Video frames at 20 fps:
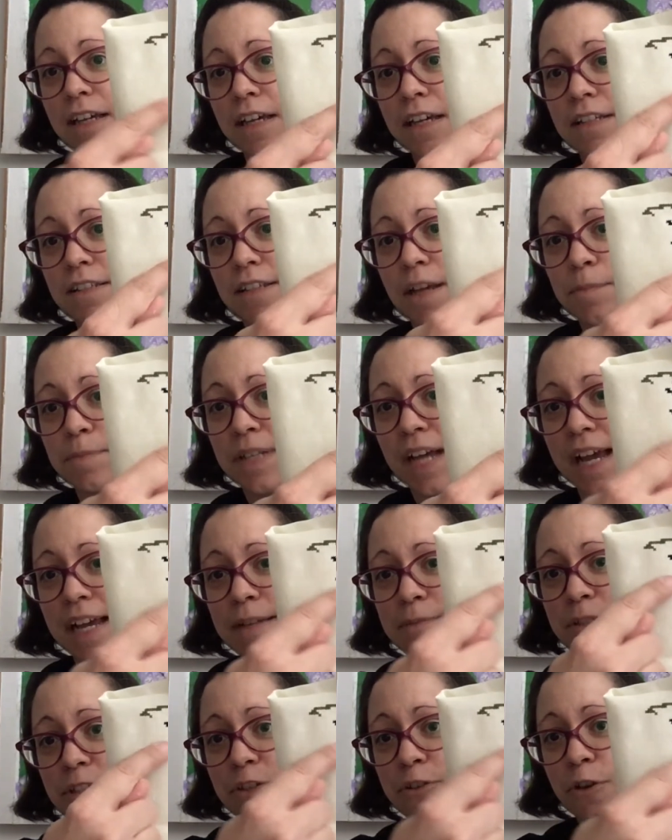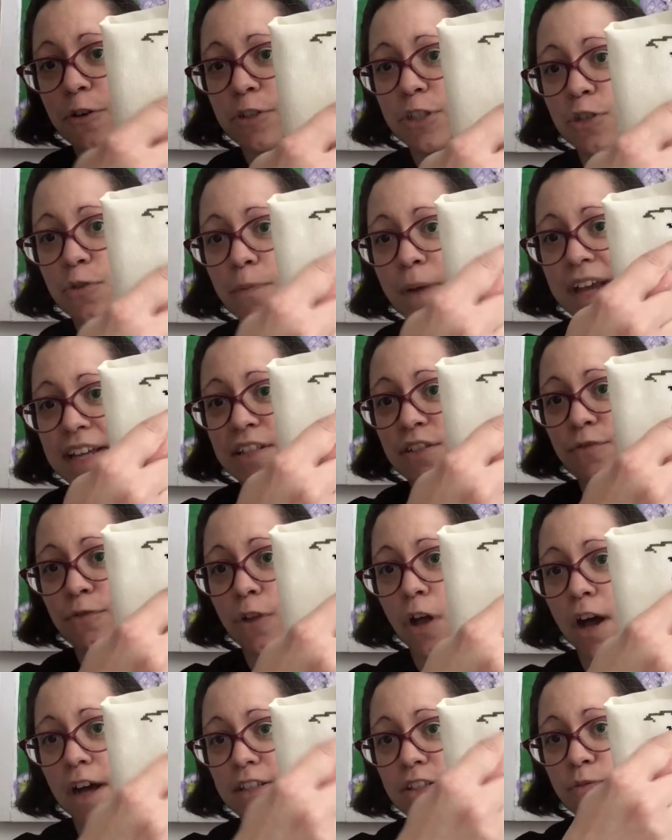Sometimes, you know, you waste
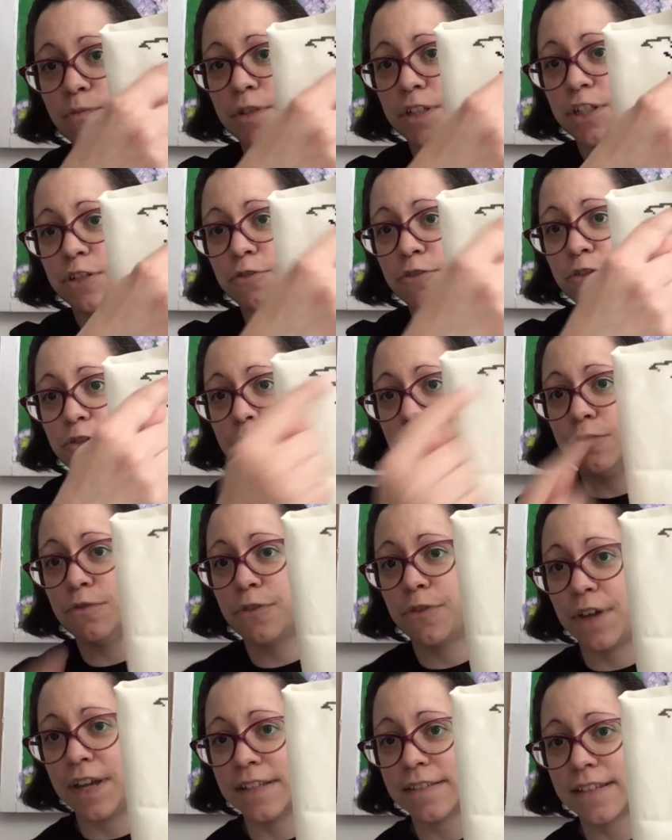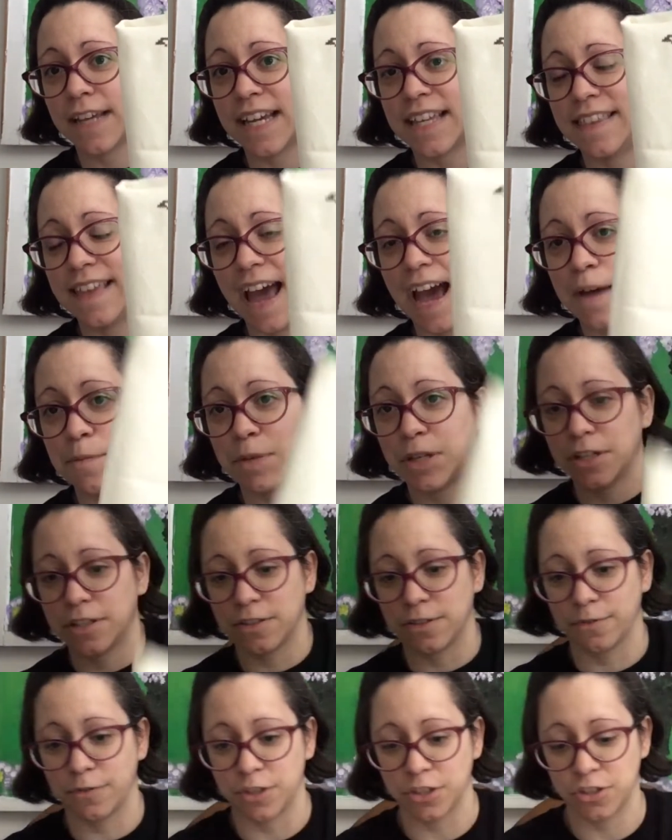floss when you do things like that because
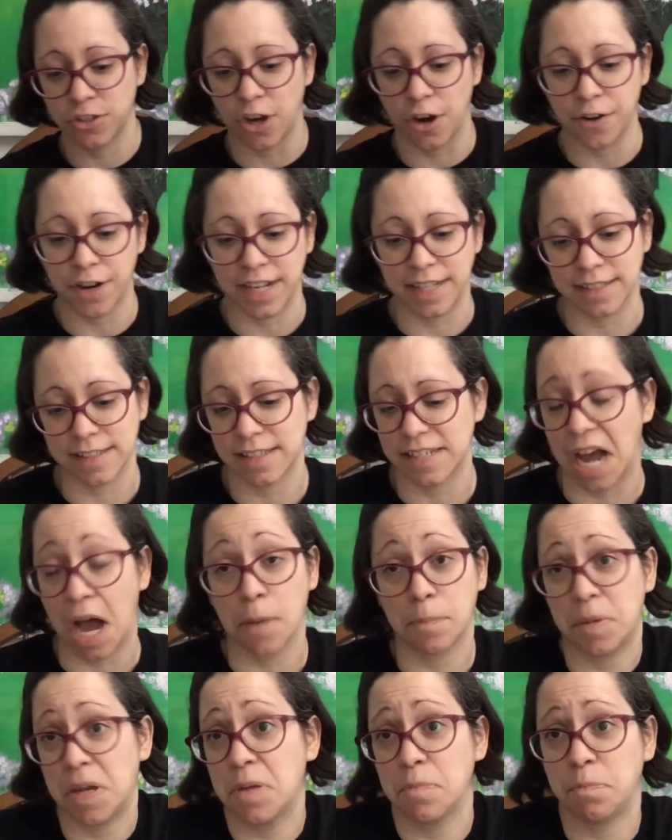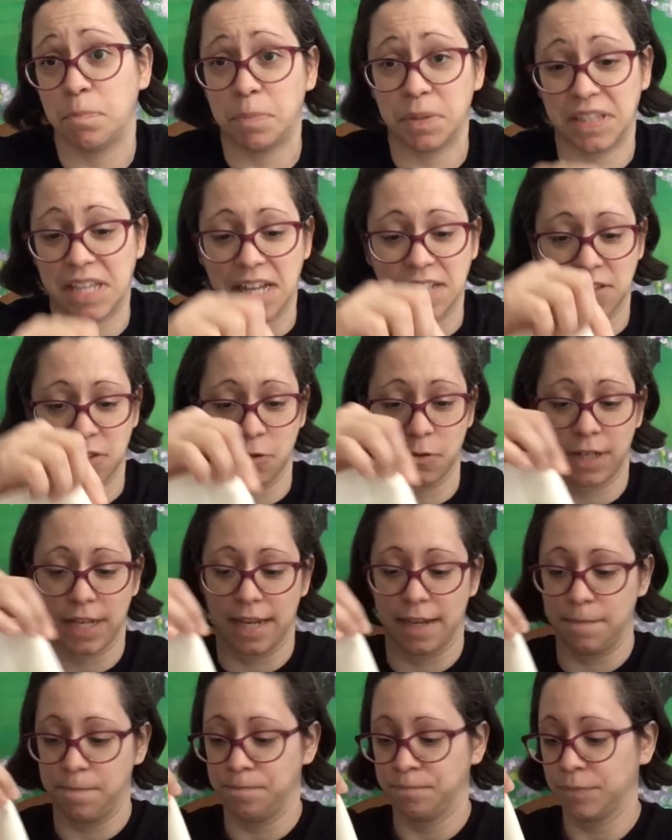of the starting and stopping, but that's
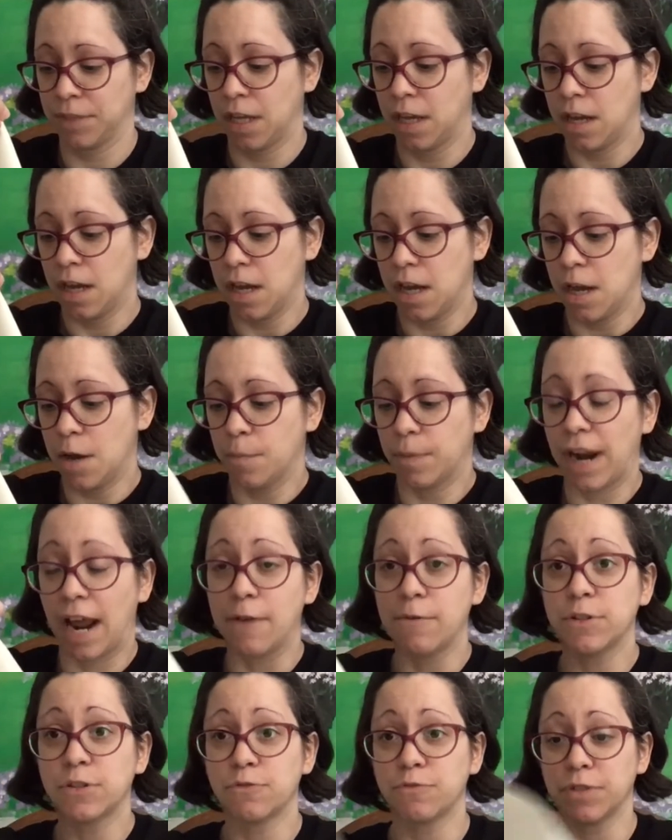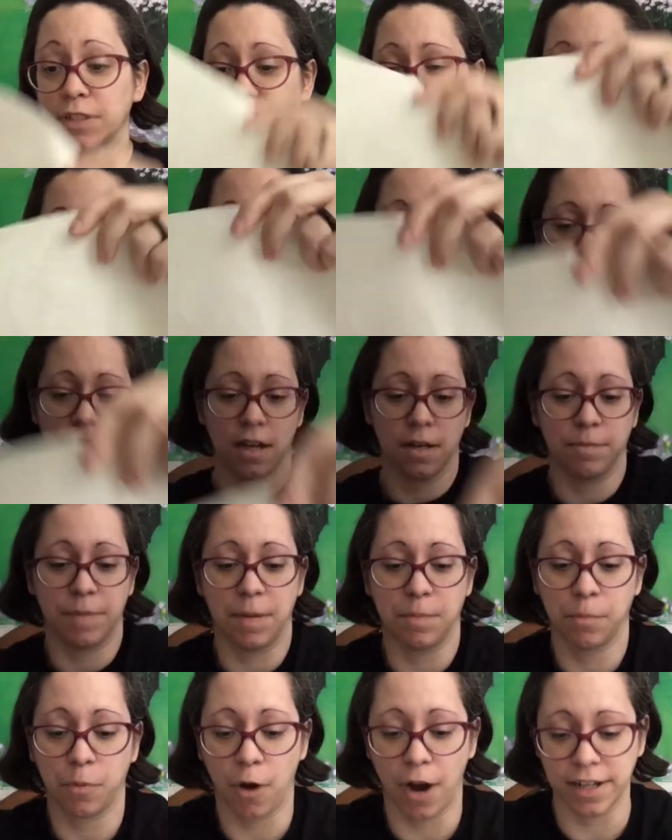okay. But I was really
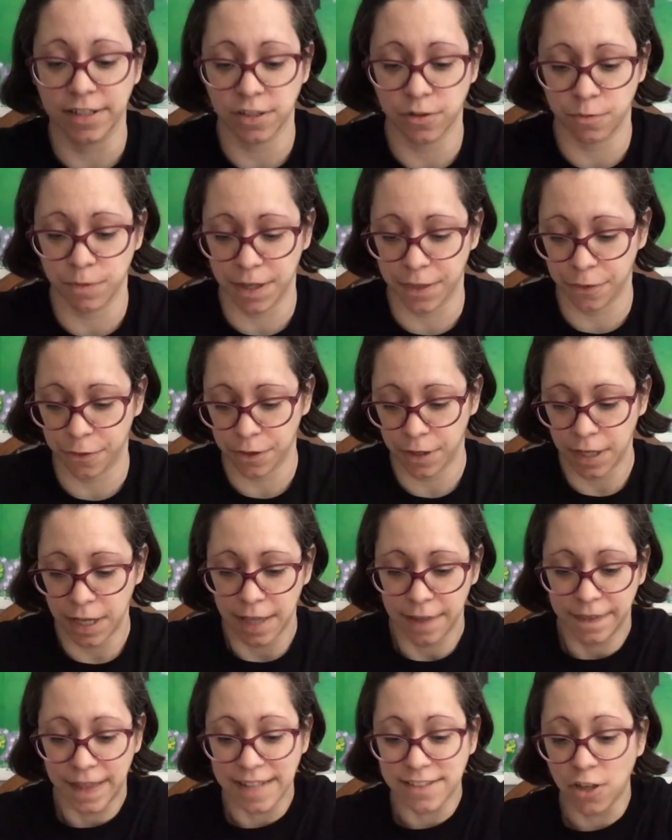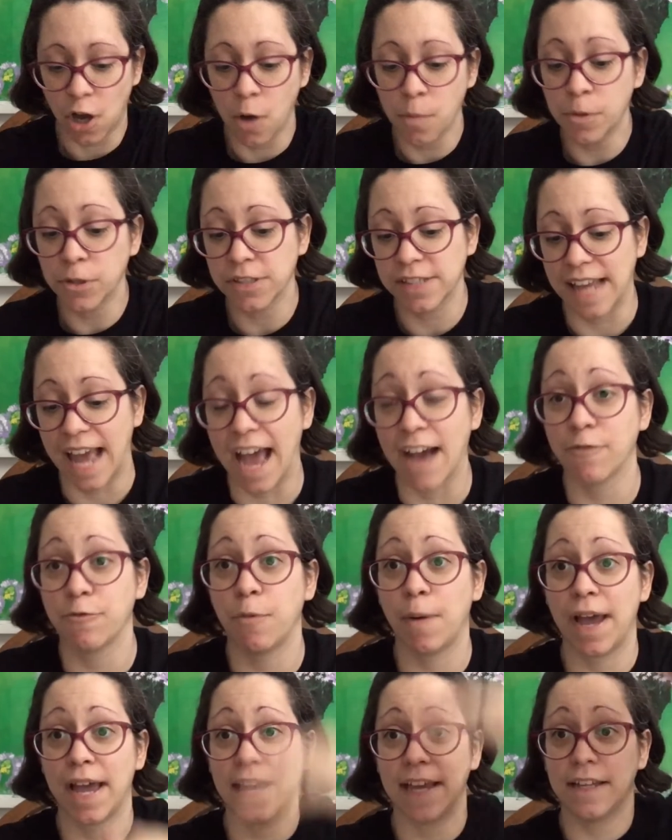impressed with, that's almost
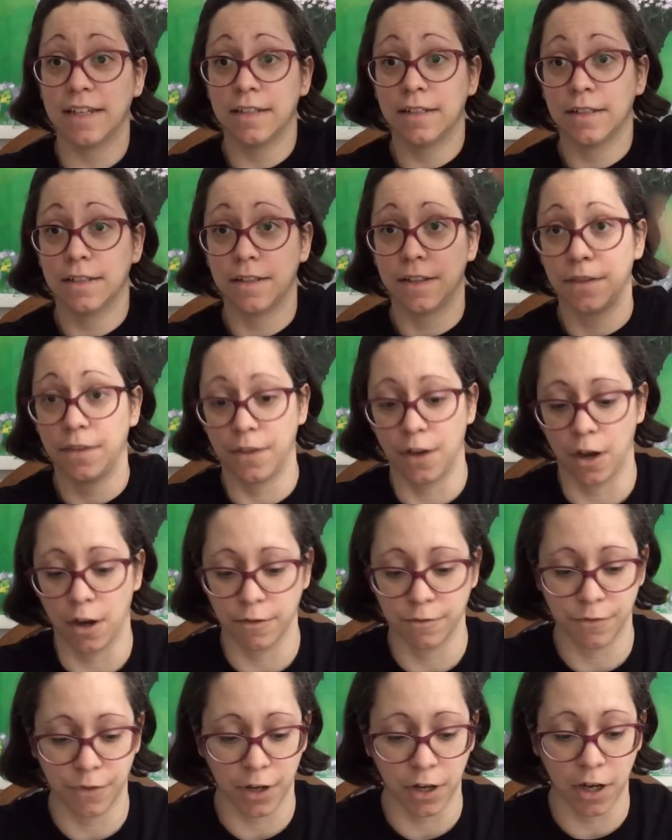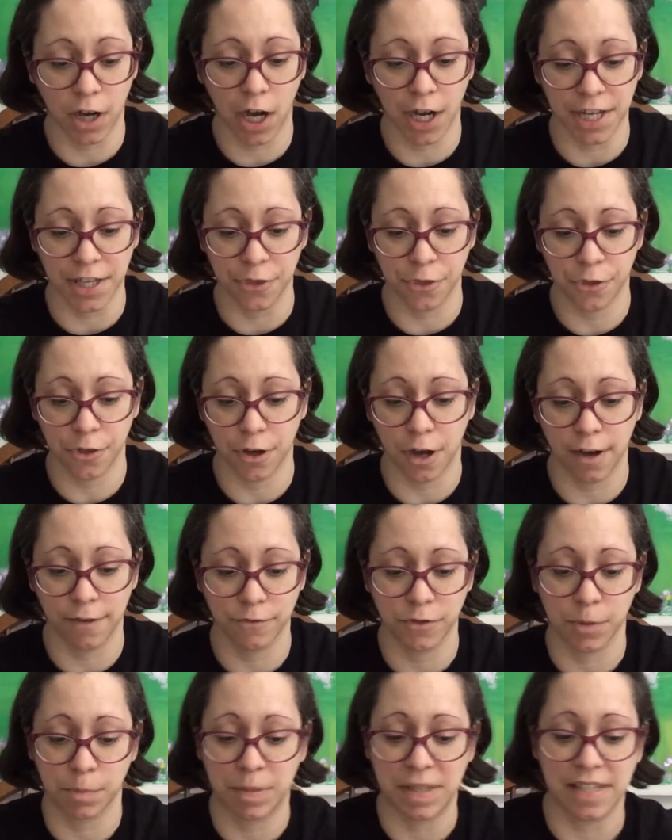halfway of the height of
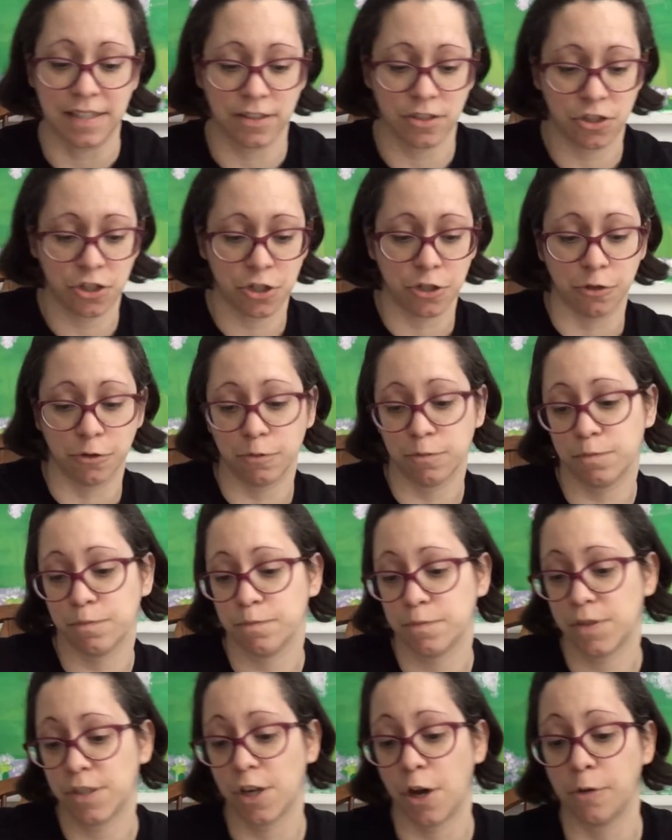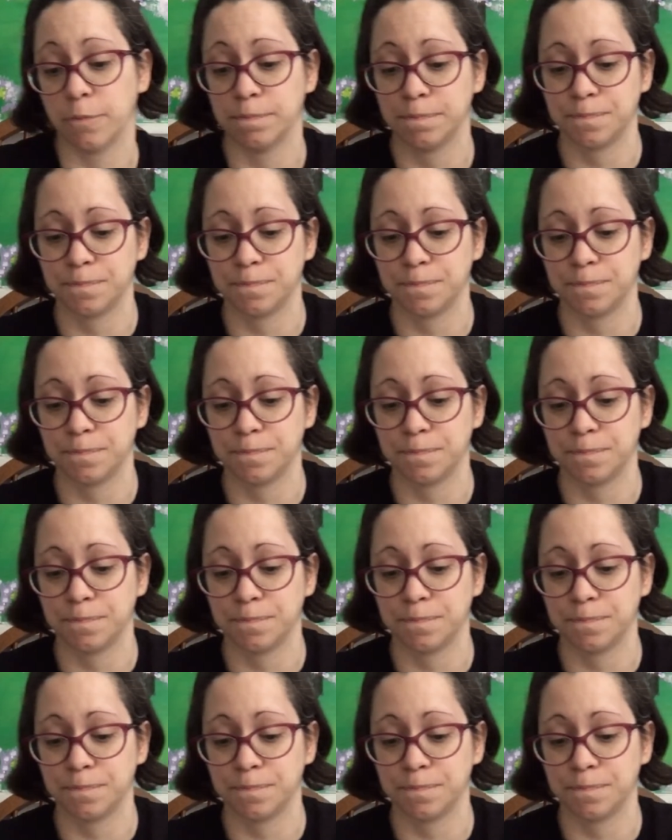the piece too, so.